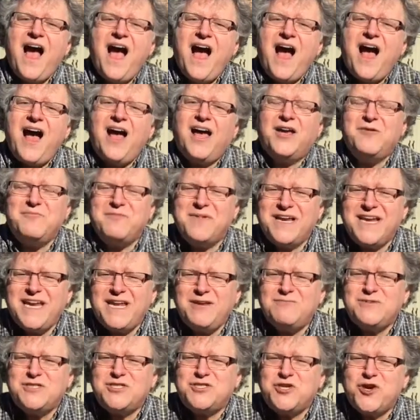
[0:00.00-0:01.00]
Hi, my
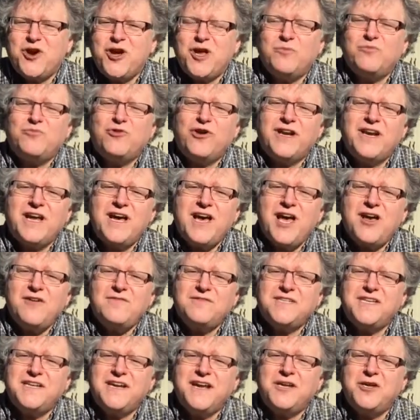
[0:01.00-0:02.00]
name's John
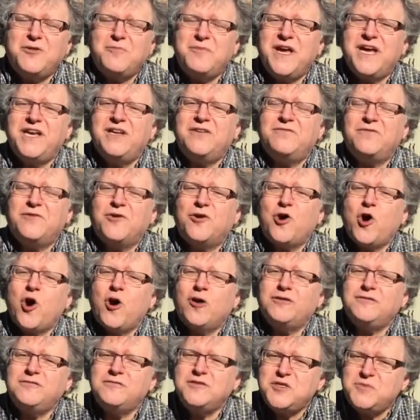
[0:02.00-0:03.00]
Bredehoft, and I debated for
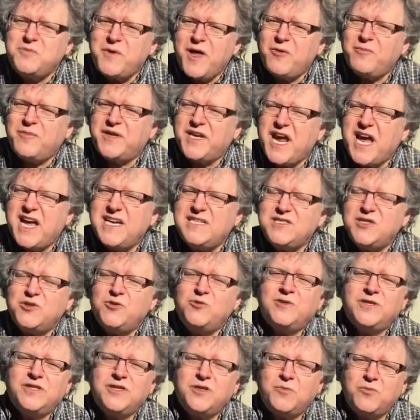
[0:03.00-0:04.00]
Cardinal Spellman High
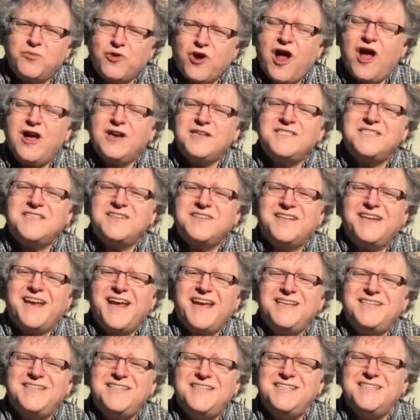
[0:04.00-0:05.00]
School in the Bronx in the
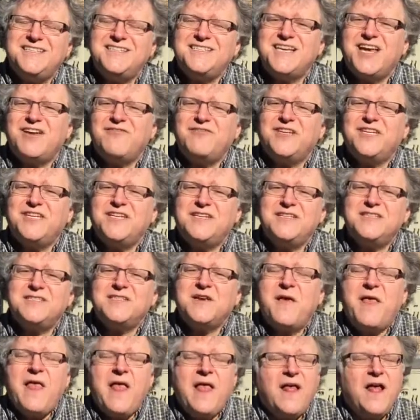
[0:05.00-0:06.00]

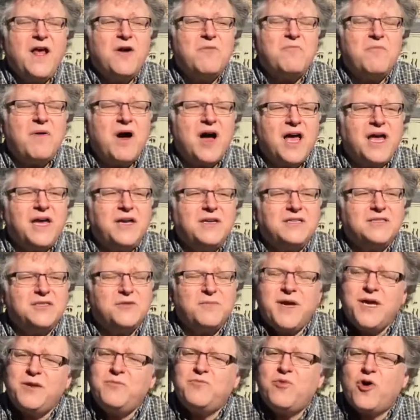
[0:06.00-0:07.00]
1970s. My
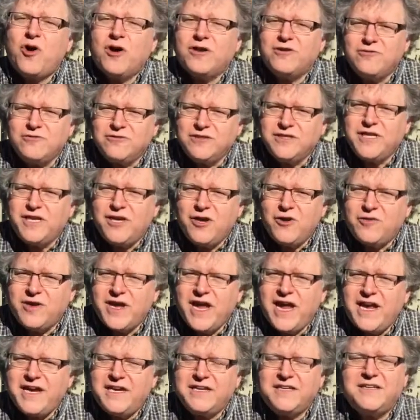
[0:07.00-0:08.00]
debate partner, Leo
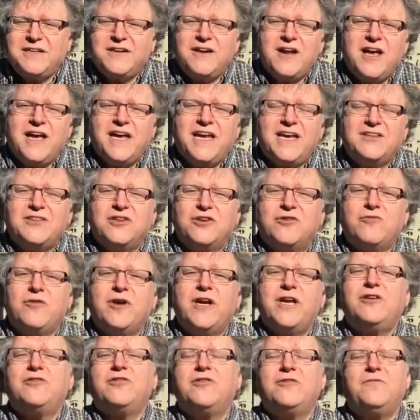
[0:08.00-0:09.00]
Gagan, and I had the
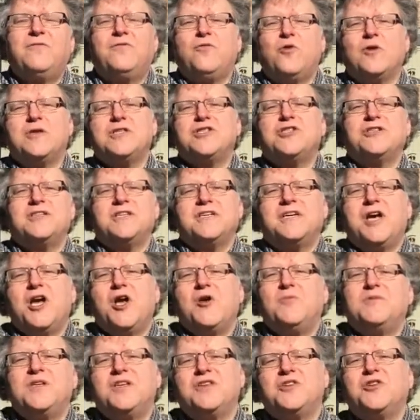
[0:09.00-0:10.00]
great good fortune to
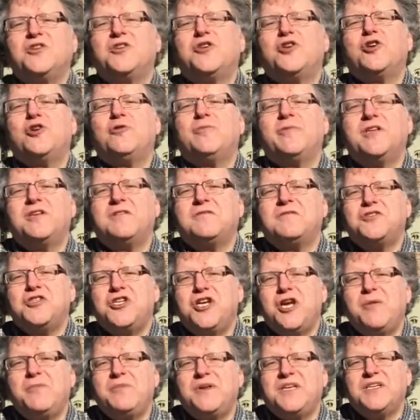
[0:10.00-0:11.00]
come to the Tournament of
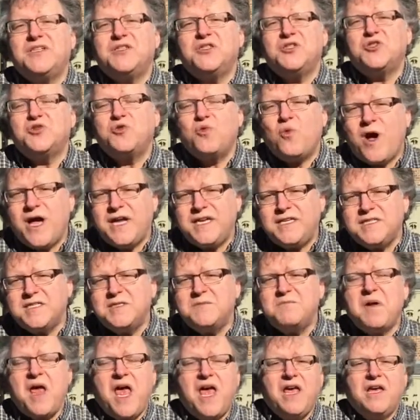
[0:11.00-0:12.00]
Champions
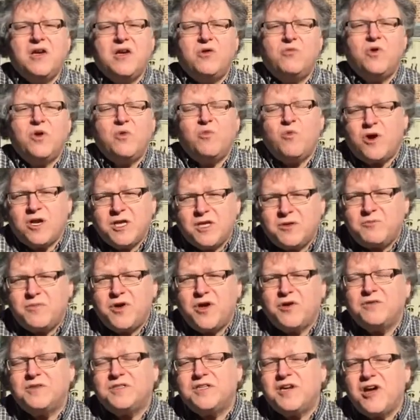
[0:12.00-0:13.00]
twice. We won it
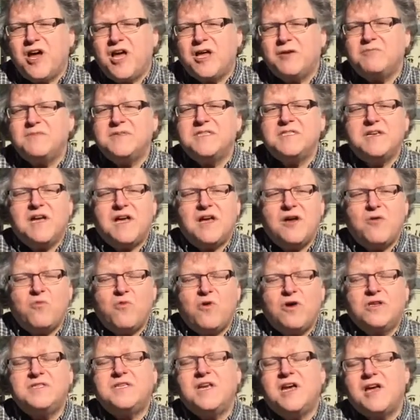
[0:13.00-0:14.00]
both times.
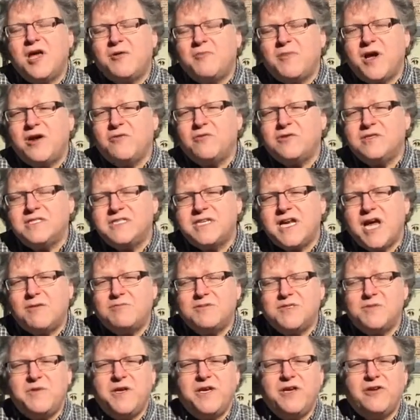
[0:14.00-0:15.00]
One time I was
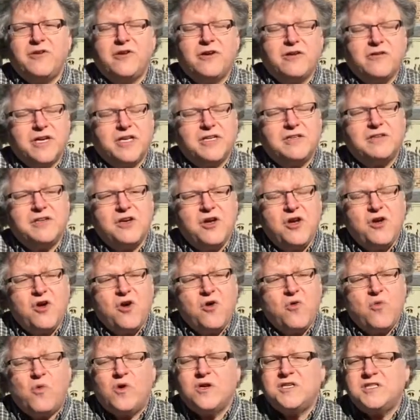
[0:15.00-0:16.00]
top speaker, and
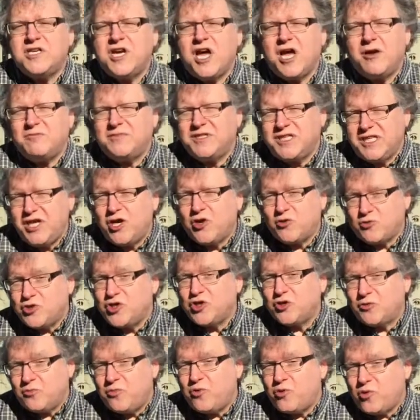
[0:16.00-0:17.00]
one time Leo
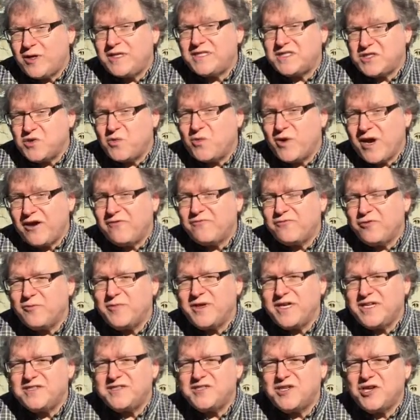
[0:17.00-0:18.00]
took points away
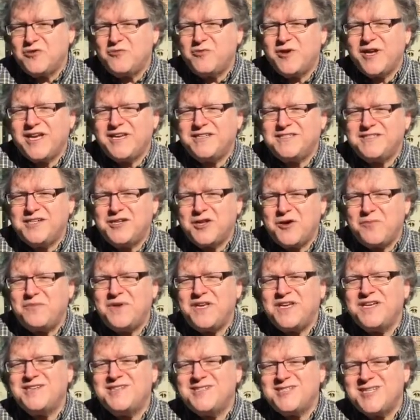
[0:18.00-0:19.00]
from me, so we ended up
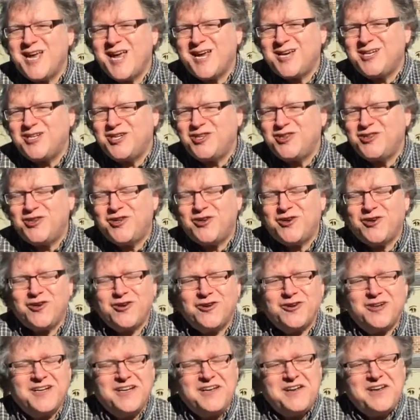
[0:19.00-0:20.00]
being second and
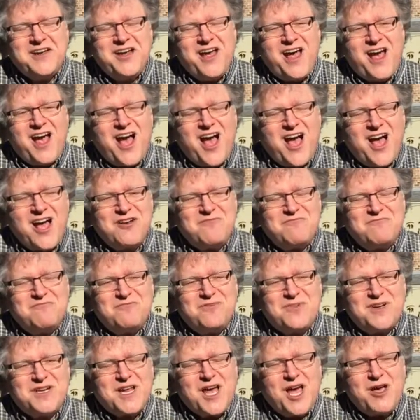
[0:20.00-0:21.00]
third.
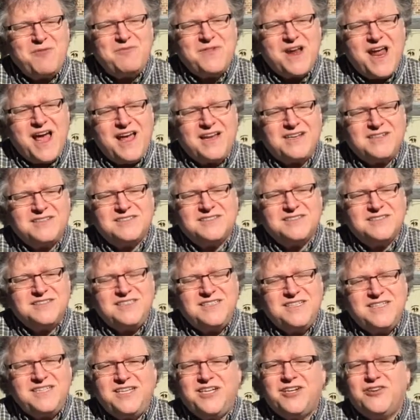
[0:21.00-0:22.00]
But I'm not
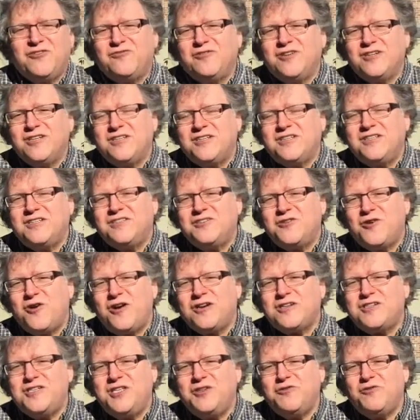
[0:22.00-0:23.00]
here really to
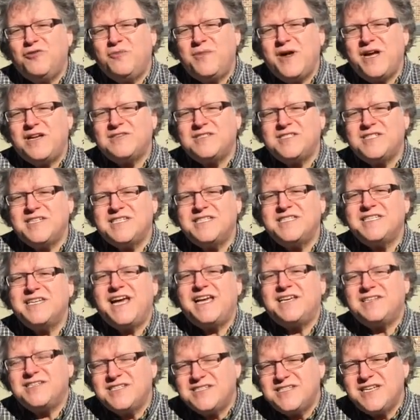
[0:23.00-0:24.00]
talk to you about
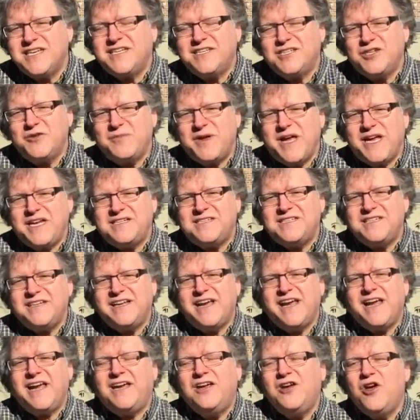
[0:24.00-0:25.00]
success in debate
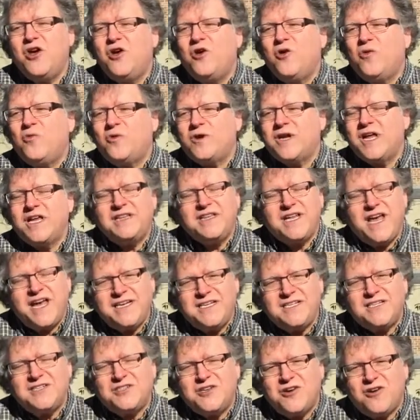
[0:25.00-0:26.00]
today. What I'd
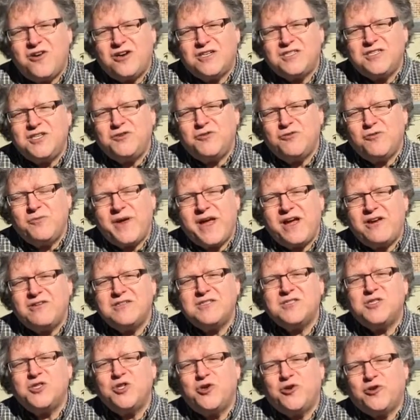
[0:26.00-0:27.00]
like to talk to you about
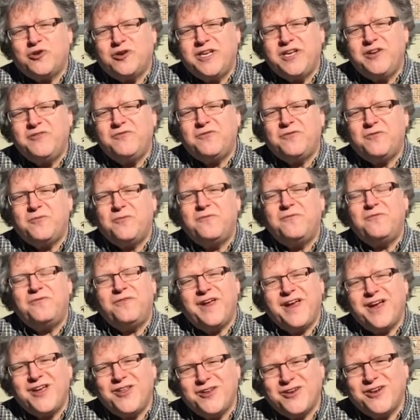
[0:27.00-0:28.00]
is learning from
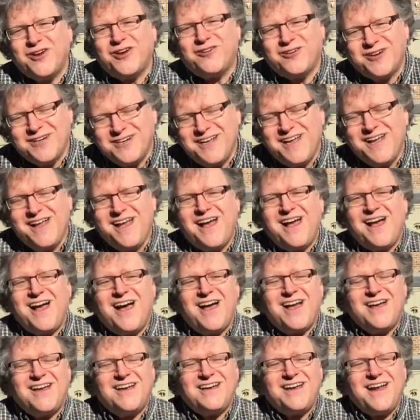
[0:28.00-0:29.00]
failure.
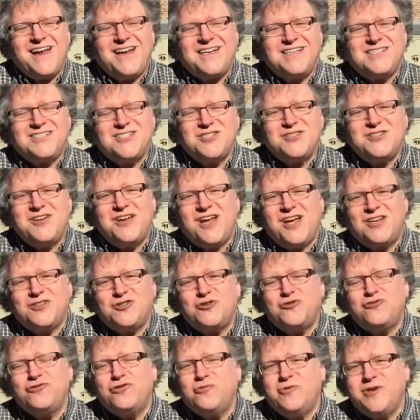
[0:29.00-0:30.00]
And it's a
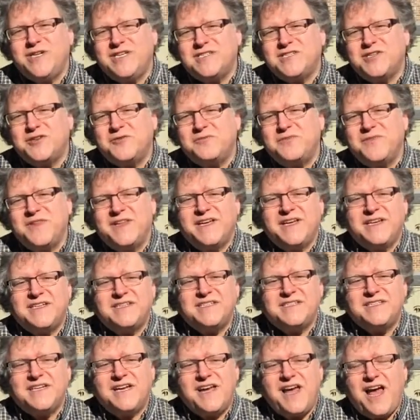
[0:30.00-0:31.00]
truism
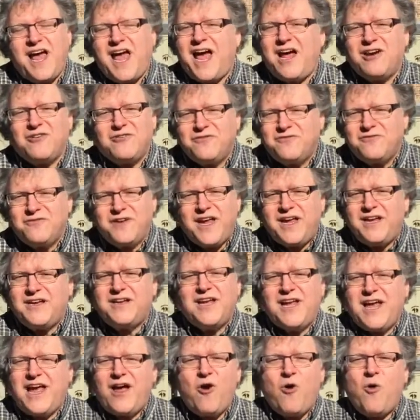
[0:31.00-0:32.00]
that out of
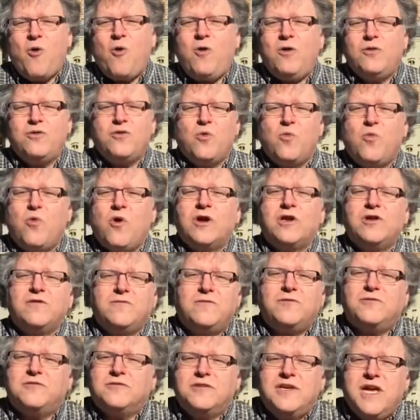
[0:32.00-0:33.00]
all the
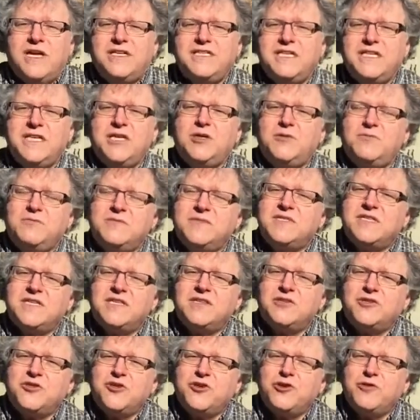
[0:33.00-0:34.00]
wonderful teams
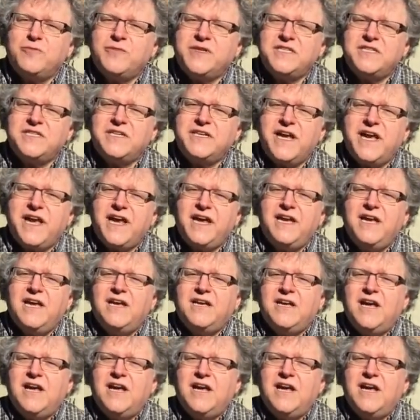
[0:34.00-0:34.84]
at the tournament today,